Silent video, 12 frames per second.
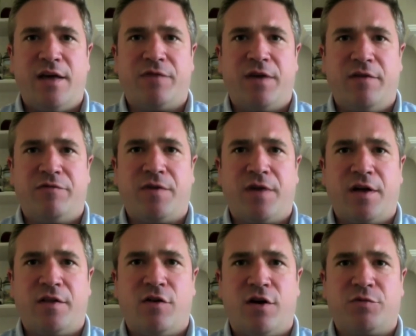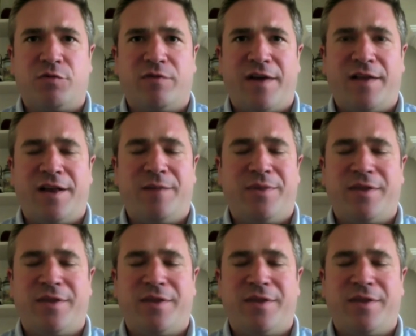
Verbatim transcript: if if uh, laws were violated.